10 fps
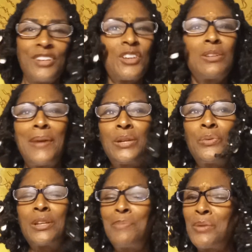Don't nobody
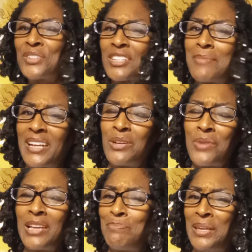want to be with somebody
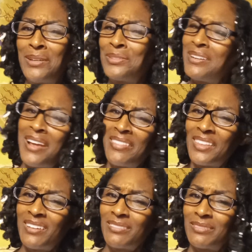who ain't building
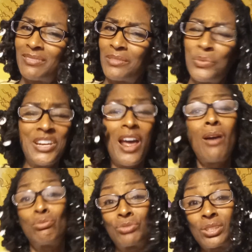nothing? We
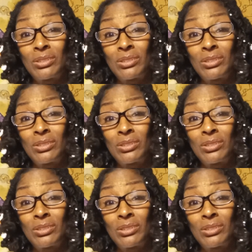don't.